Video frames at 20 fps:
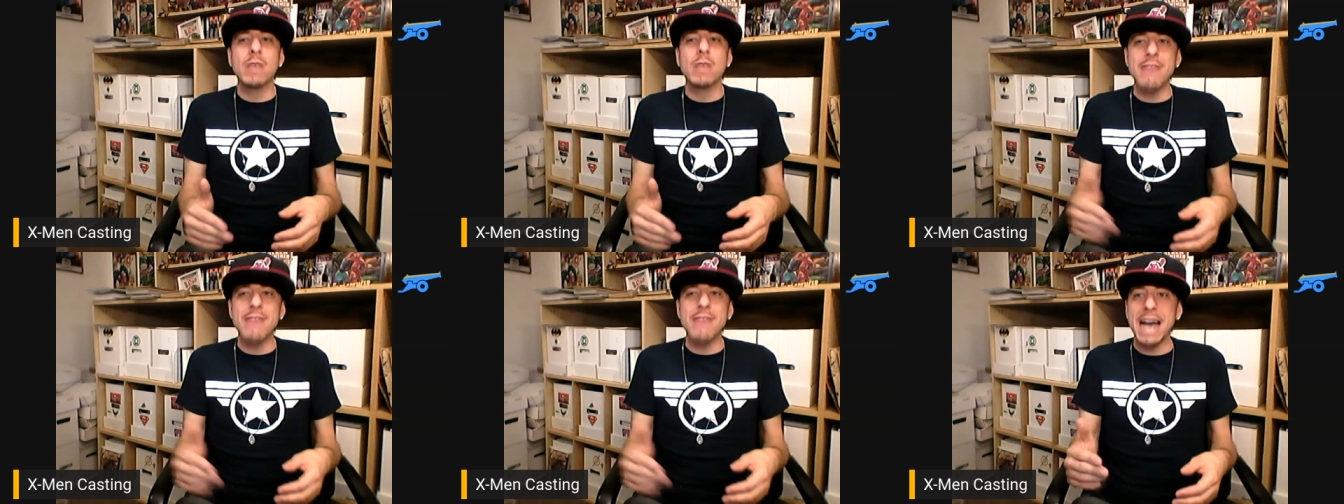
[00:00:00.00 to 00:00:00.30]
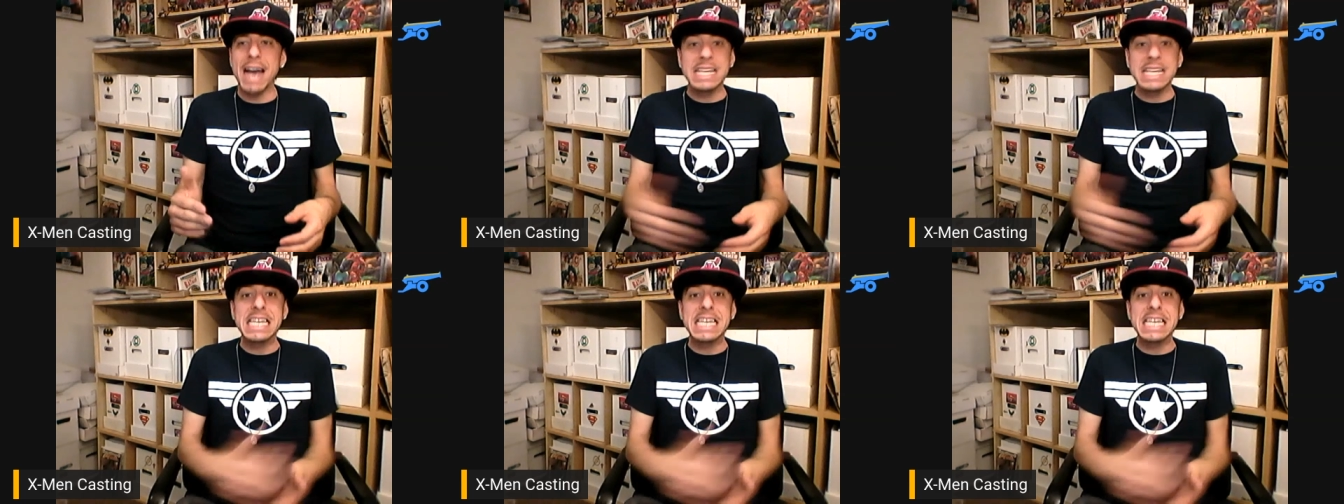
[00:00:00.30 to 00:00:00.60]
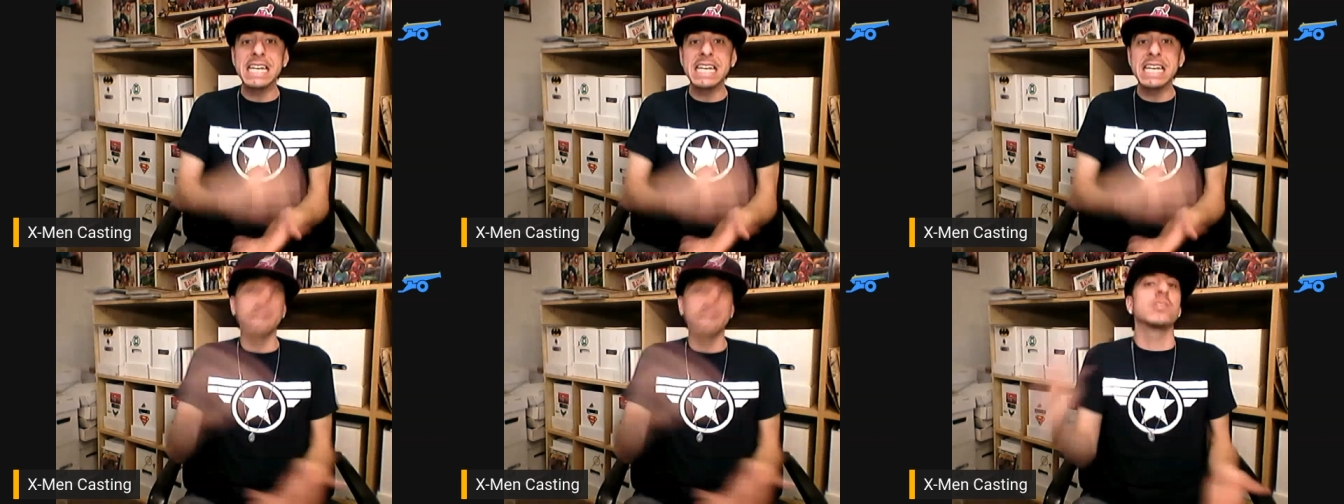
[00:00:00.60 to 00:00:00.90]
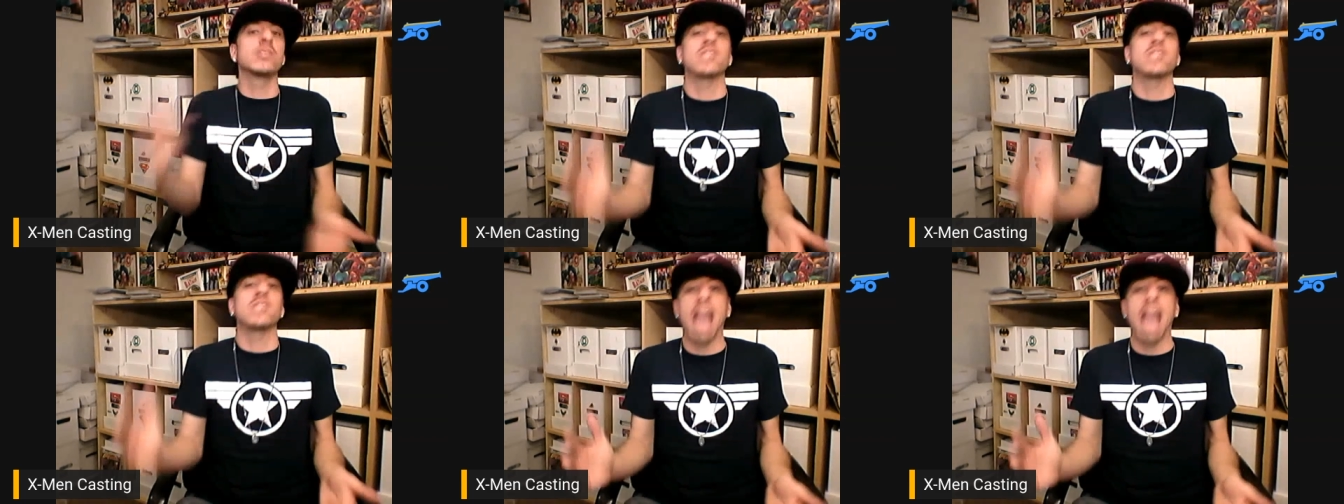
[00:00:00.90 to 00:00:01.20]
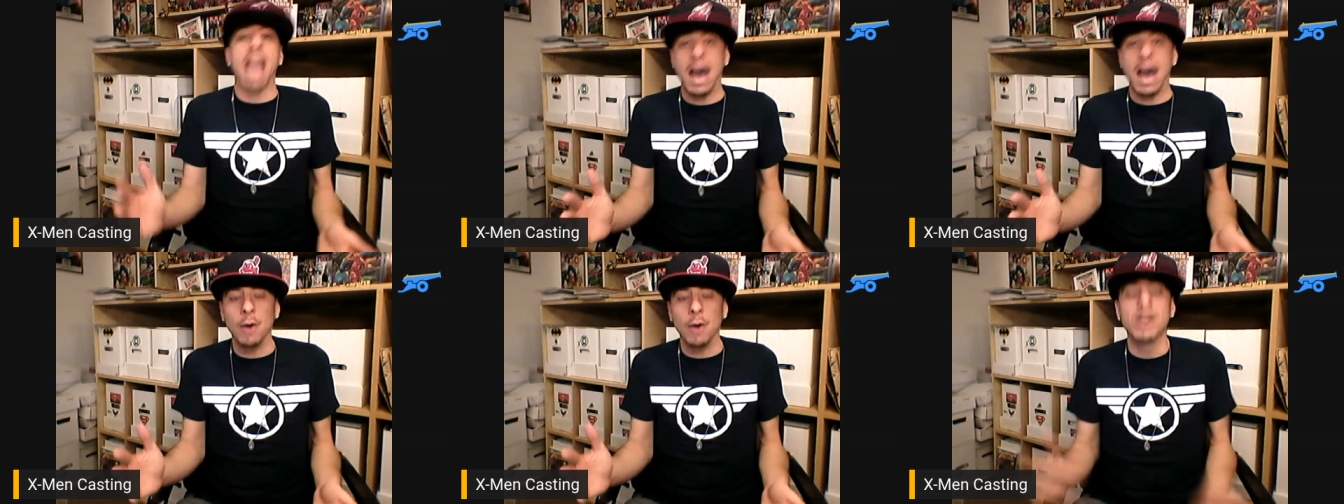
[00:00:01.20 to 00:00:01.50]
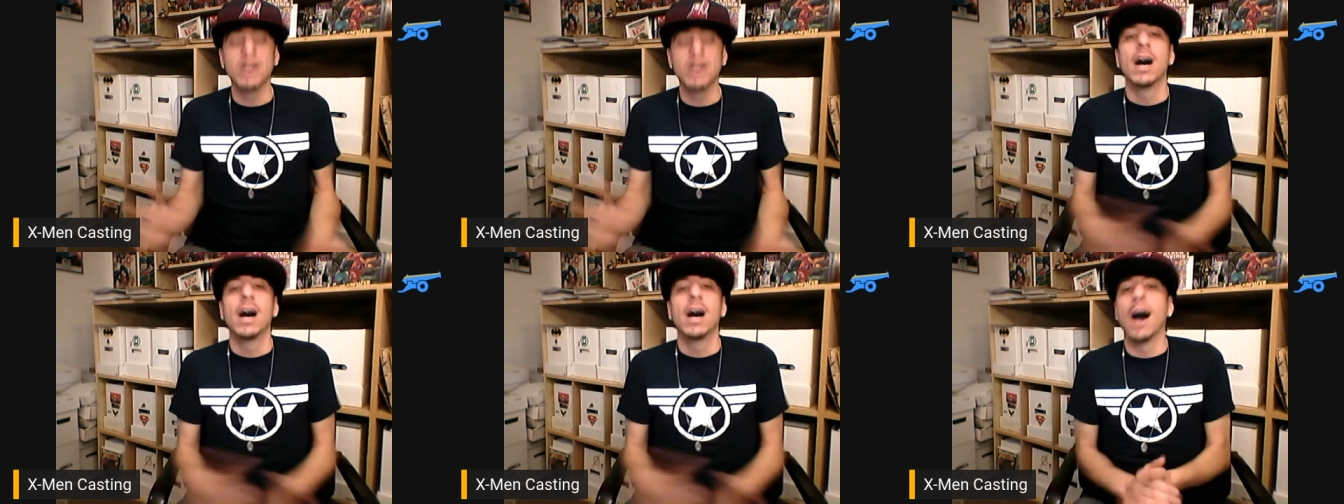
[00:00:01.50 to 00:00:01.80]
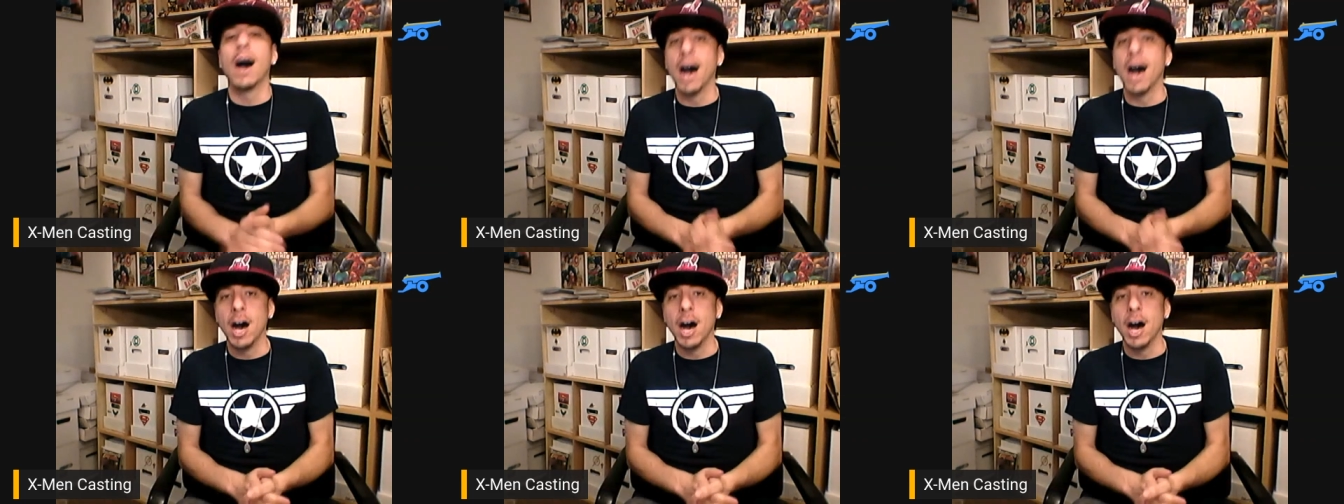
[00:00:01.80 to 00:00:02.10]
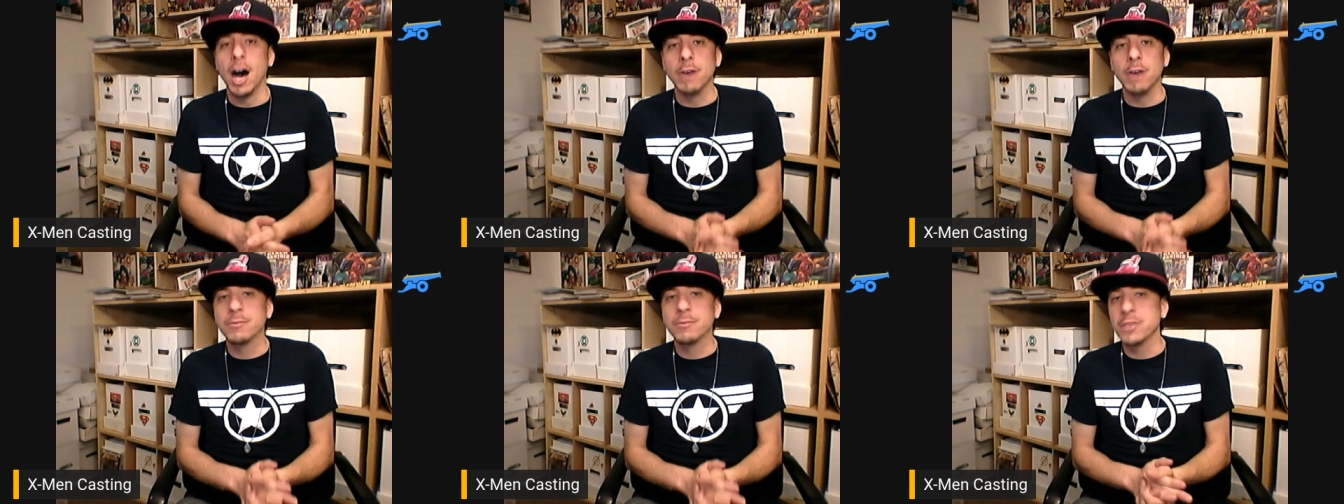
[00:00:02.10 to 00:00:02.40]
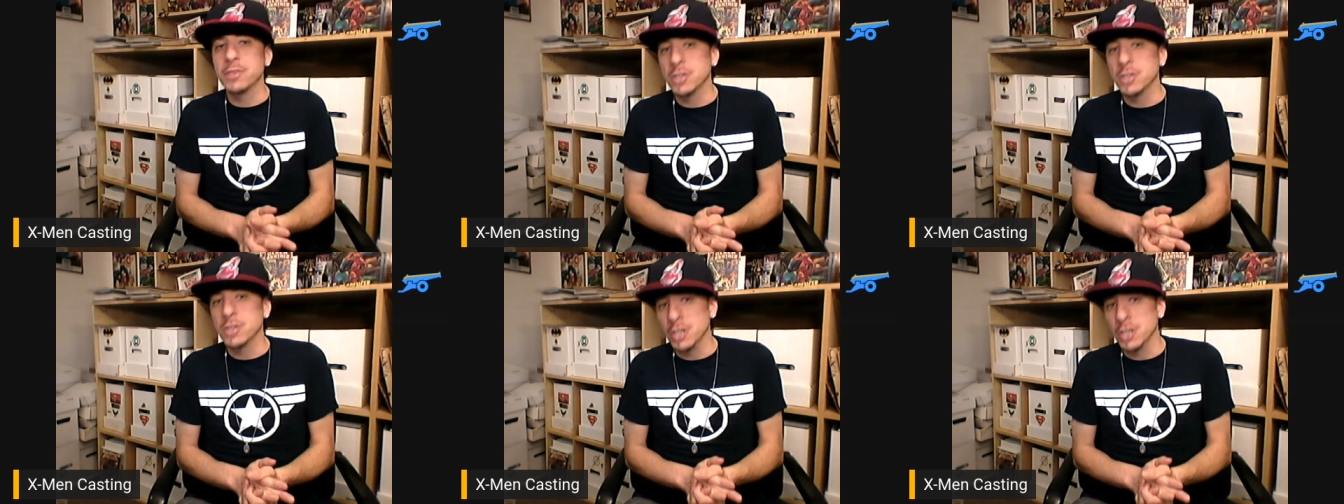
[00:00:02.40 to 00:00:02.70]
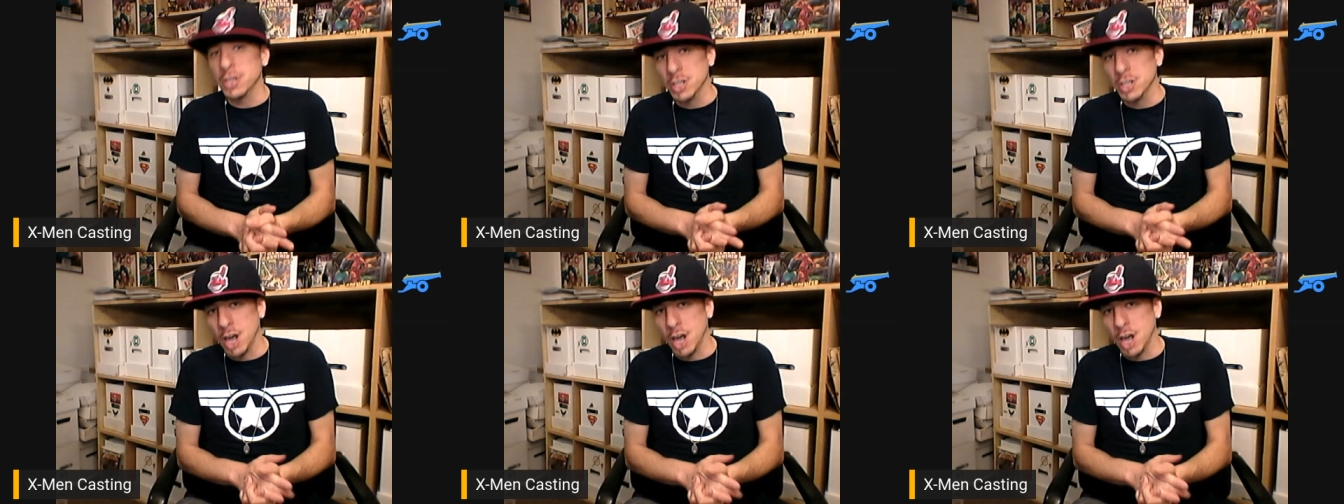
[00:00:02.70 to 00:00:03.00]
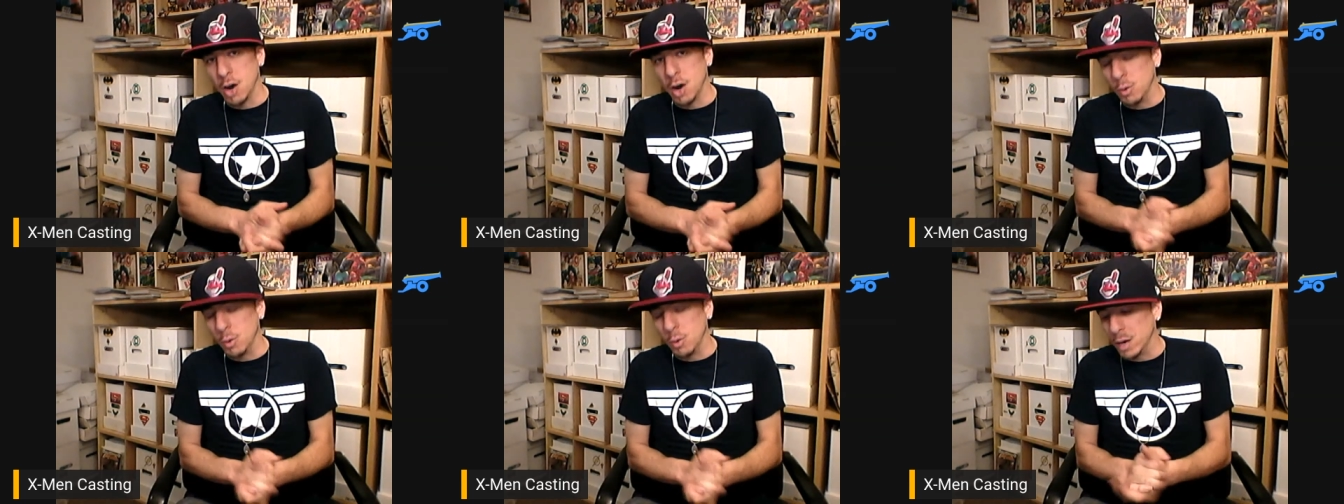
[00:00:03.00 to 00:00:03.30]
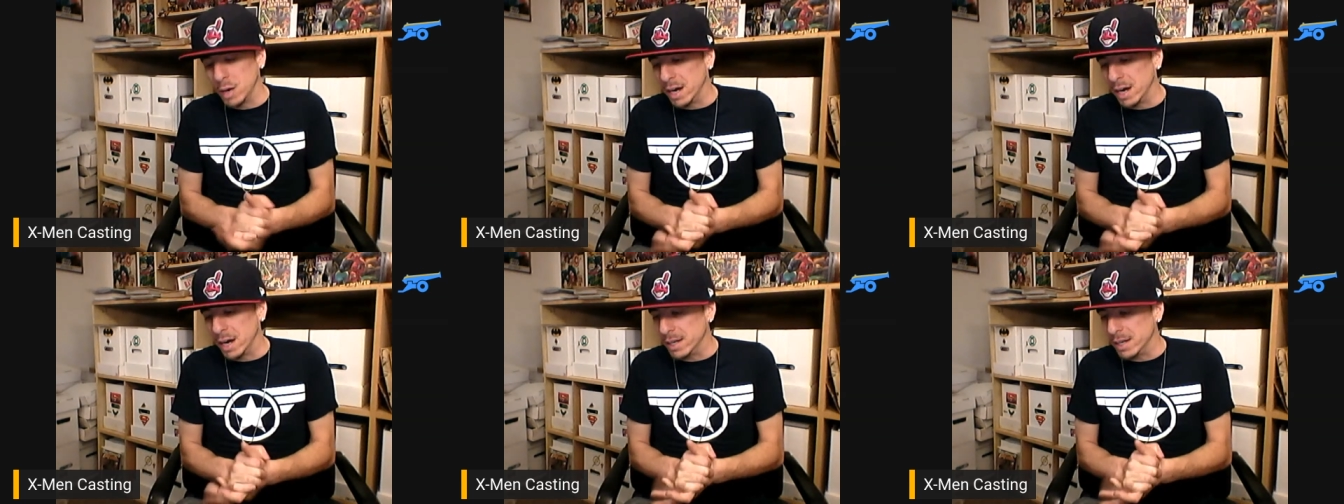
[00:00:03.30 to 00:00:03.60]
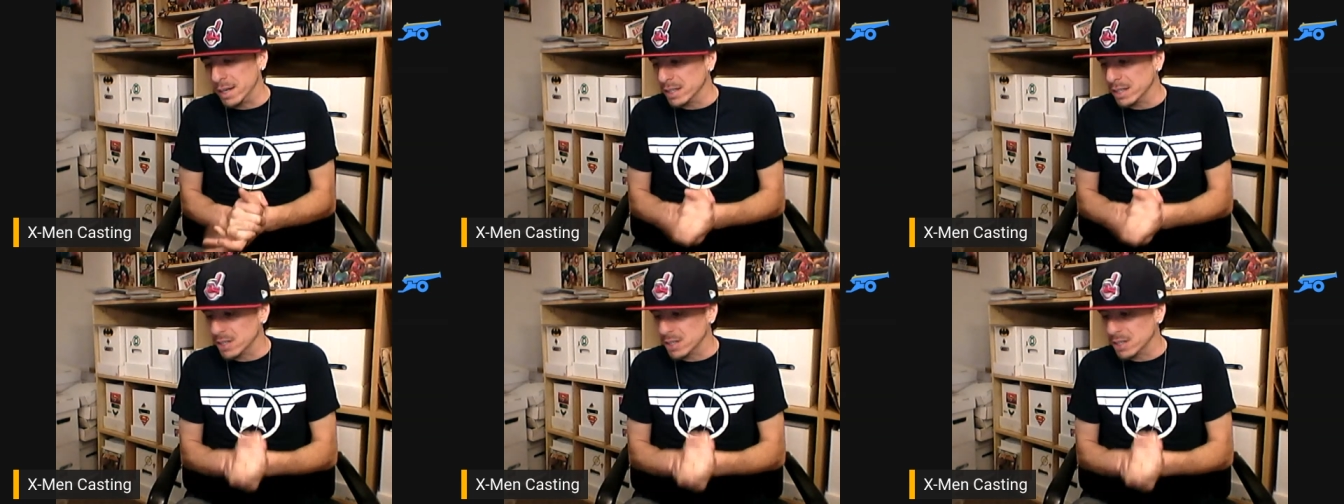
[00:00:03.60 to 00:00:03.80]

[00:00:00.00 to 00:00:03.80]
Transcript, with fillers: we've had years now of you know uh,